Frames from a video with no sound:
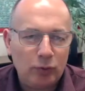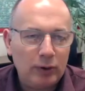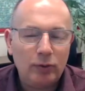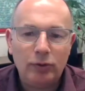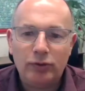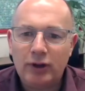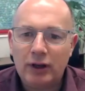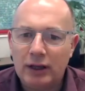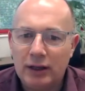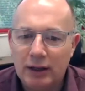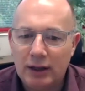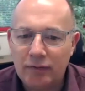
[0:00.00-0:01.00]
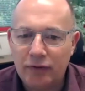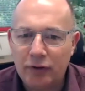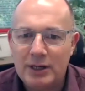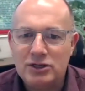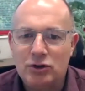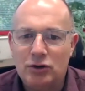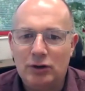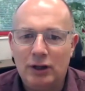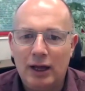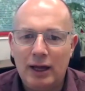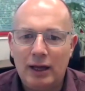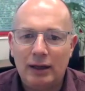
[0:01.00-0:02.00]
we study influenza at
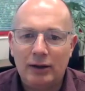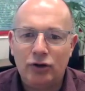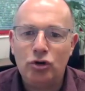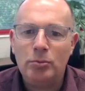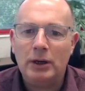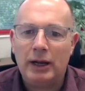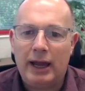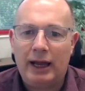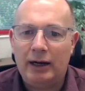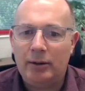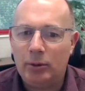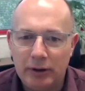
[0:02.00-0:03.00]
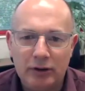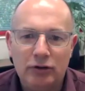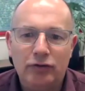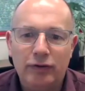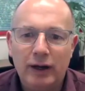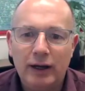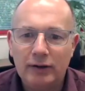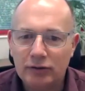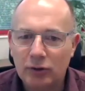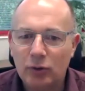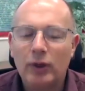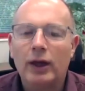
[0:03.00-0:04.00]
the human-animal interface,
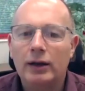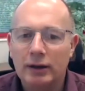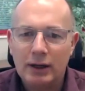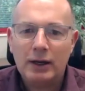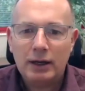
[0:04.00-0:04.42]
so that